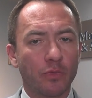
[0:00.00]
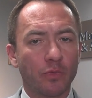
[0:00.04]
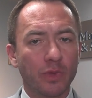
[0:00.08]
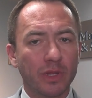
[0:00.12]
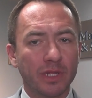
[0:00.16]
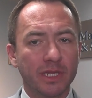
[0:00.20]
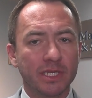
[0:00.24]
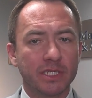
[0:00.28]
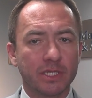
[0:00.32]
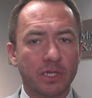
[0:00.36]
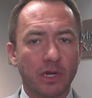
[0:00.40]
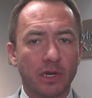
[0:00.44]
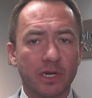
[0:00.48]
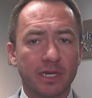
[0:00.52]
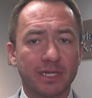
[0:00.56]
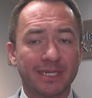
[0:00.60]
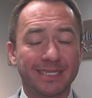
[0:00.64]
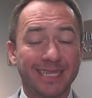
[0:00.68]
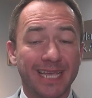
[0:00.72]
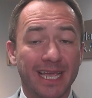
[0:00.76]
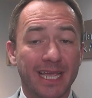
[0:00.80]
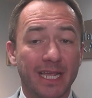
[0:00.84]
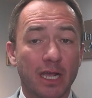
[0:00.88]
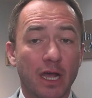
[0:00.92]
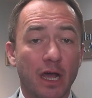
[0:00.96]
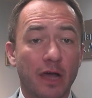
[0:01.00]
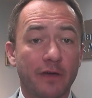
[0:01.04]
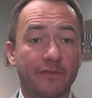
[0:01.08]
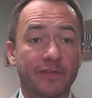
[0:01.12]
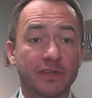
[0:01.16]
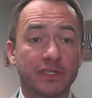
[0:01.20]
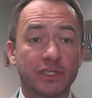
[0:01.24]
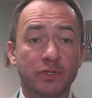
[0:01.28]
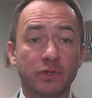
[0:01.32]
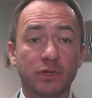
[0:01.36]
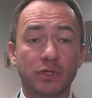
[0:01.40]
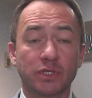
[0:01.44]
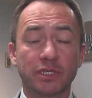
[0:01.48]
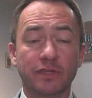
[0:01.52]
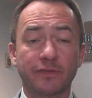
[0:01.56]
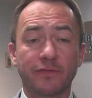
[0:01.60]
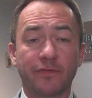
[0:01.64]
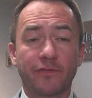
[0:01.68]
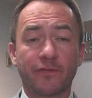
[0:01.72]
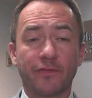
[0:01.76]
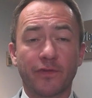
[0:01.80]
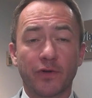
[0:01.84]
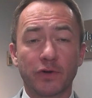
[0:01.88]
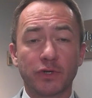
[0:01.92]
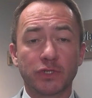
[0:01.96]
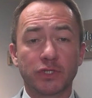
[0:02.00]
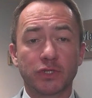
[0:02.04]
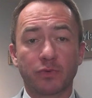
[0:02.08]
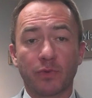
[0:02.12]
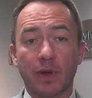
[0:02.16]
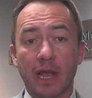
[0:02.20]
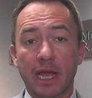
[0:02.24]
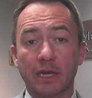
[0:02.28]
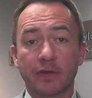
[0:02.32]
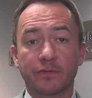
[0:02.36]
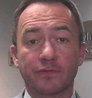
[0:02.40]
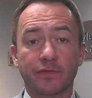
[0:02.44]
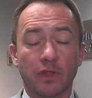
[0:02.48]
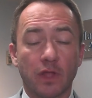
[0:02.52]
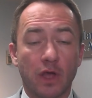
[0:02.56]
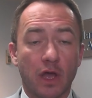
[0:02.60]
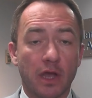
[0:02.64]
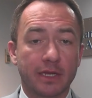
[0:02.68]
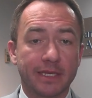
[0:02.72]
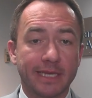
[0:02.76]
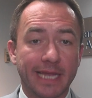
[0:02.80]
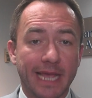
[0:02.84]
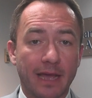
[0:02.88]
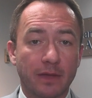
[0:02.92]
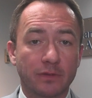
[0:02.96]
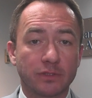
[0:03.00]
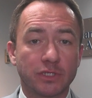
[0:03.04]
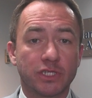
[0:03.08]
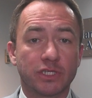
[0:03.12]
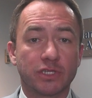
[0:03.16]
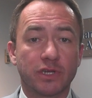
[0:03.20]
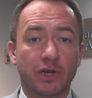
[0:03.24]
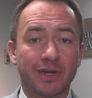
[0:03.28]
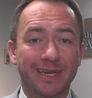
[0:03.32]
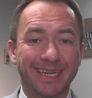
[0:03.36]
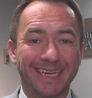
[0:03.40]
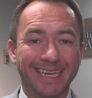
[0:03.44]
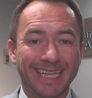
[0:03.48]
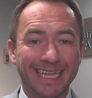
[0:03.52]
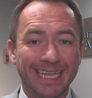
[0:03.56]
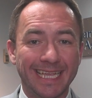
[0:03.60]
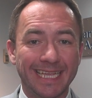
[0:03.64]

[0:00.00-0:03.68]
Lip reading: really started to take off as soon as the first round of lockdowns started